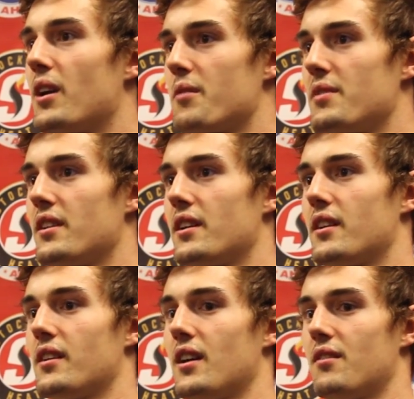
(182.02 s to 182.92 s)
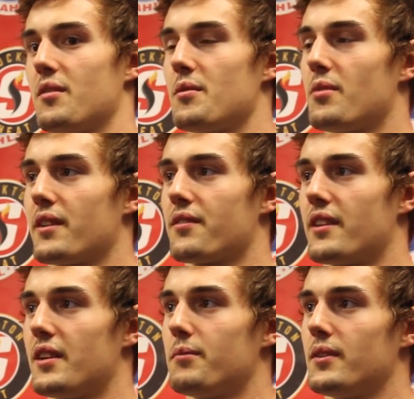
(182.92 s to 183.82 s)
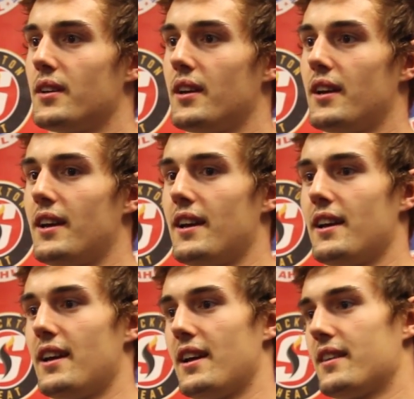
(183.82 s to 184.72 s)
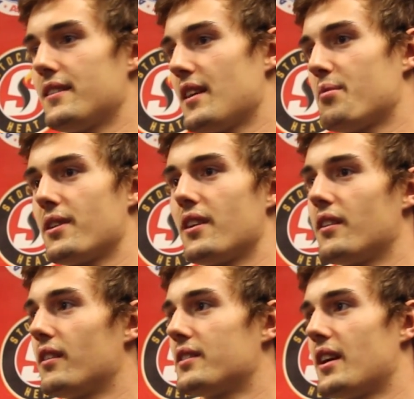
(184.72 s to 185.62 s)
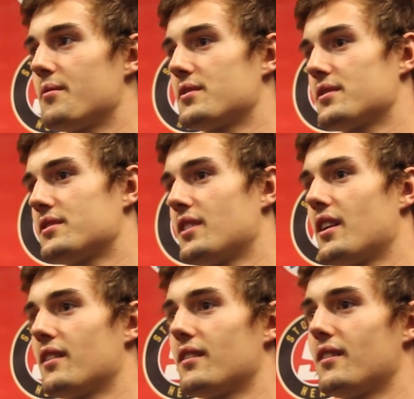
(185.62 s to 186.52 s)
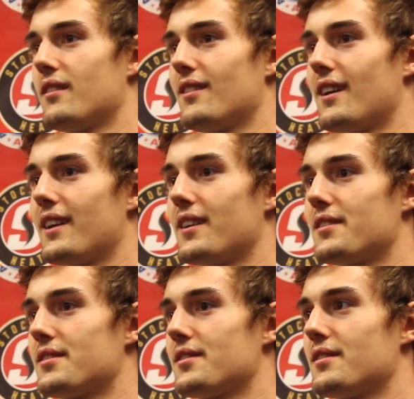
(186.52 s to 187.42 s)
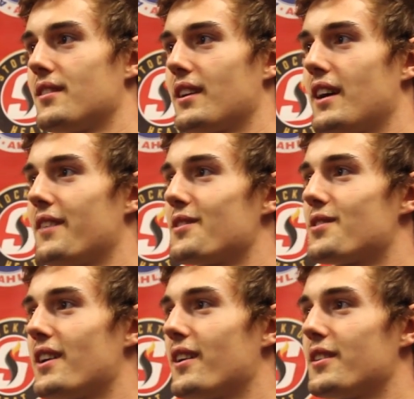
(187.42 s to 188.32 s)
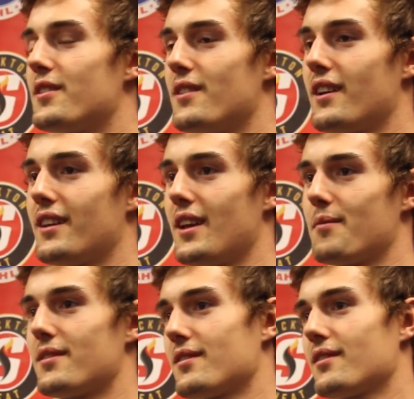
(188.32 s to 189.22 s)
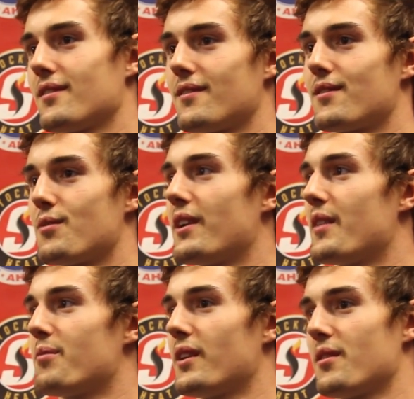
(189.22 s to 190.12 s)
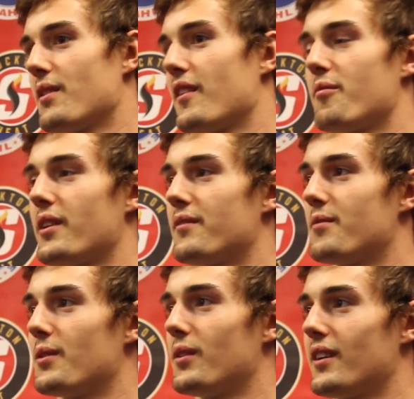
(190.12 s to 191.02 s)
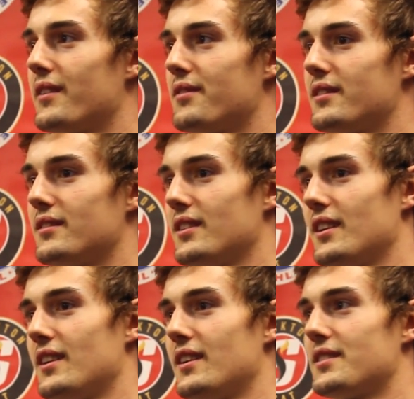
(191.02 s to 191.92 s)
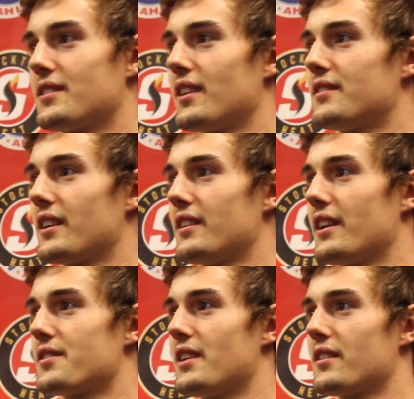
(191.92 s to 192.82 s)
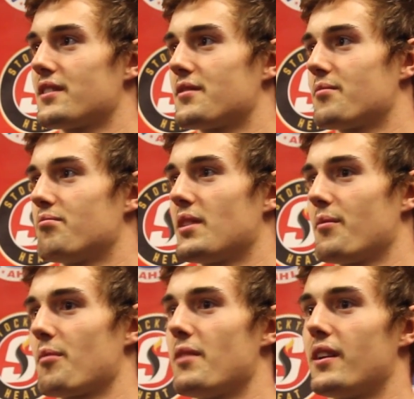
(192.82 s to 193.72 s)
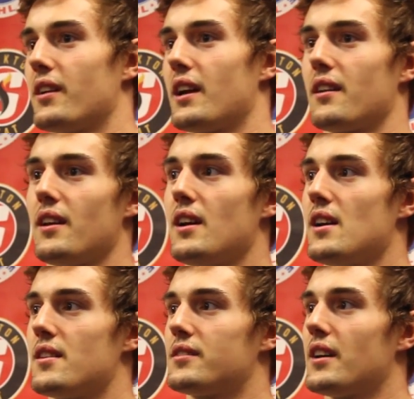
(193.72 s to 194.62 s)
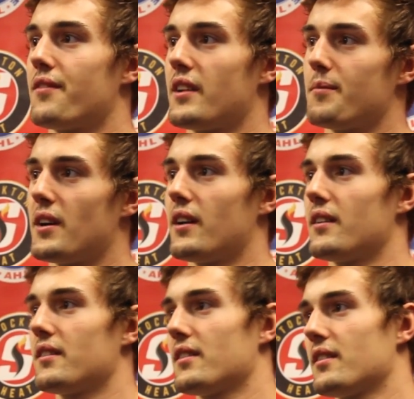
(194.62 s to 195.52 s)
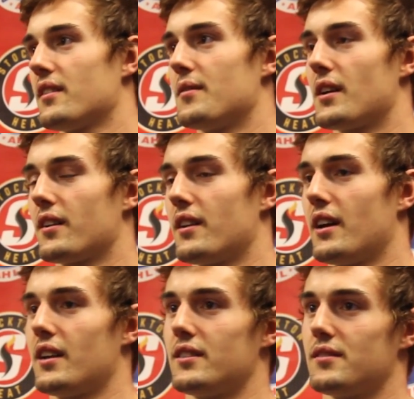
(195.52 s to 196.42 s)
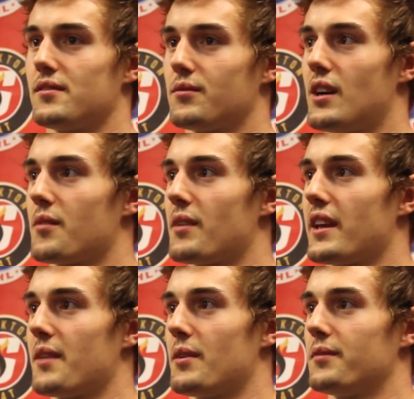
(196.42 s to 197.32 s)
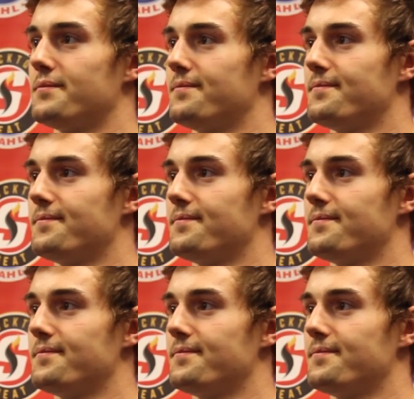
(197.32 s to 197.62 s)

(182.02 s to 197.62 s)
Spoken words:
want to be there. I want to be playing for them. And I play hard all the time, so it's not, I guess, like I have to try hard to do that game. It's the way I play, the way I've played my whole life, and just kind of second nature now, just becoming better at the stuff that I'm not good at and rounding my game out.